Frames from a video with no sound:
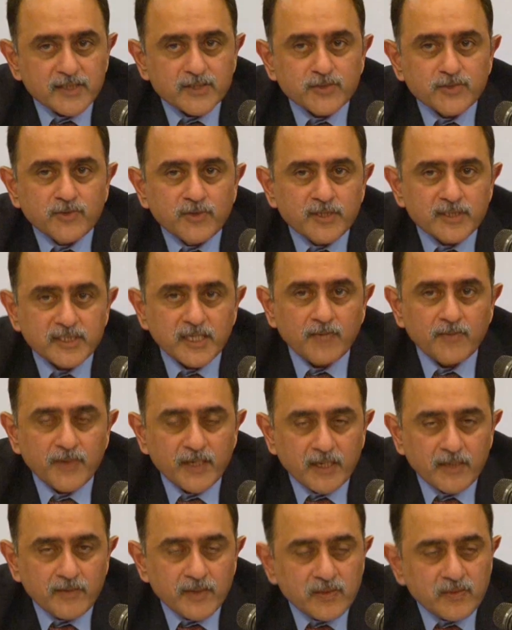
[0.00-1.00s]
students are
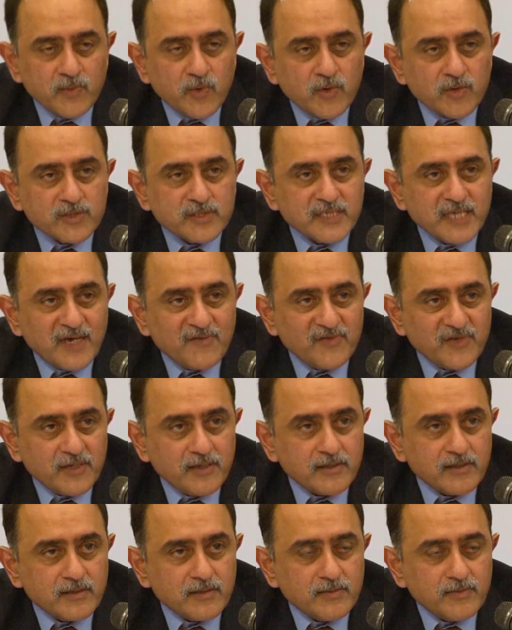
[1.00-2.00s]
becoming more
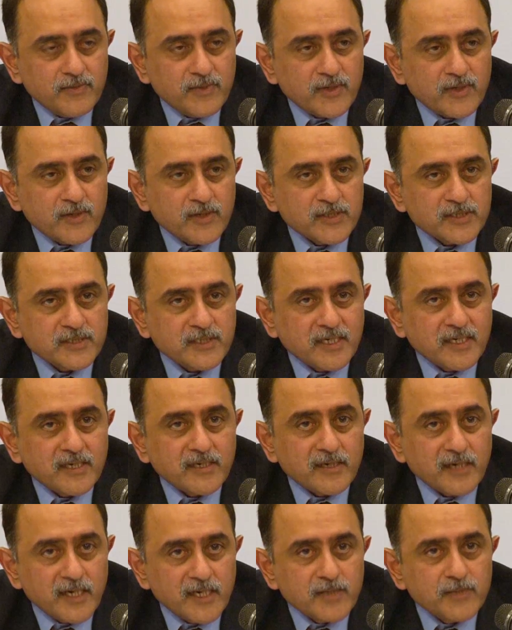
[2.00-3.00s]
savvier because the
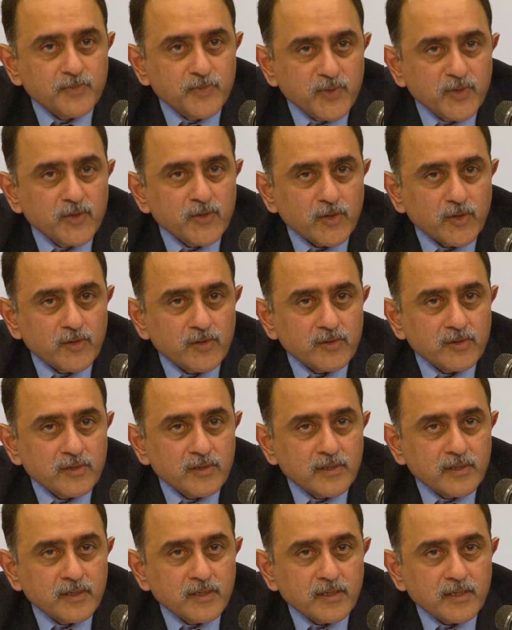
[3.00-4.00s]
credit bureau
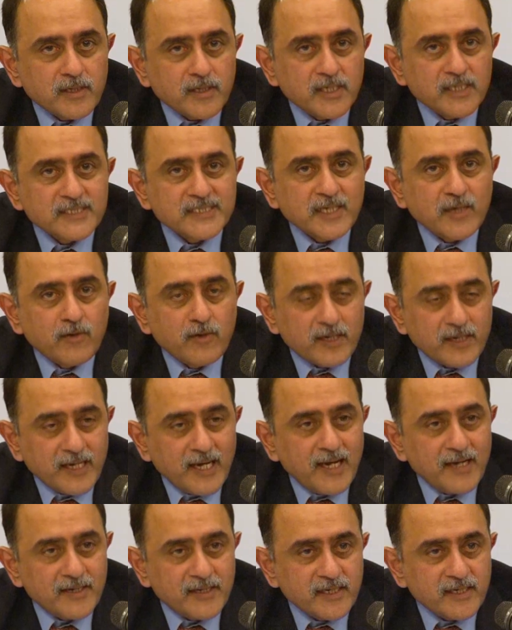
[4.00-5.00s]
is now a
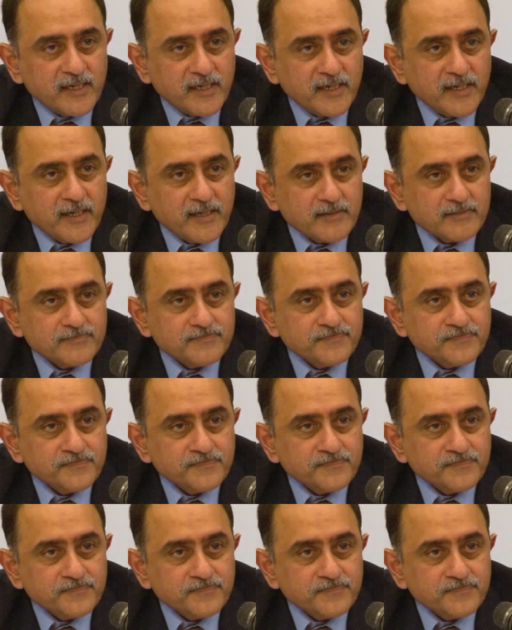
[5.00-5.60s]
reality in India.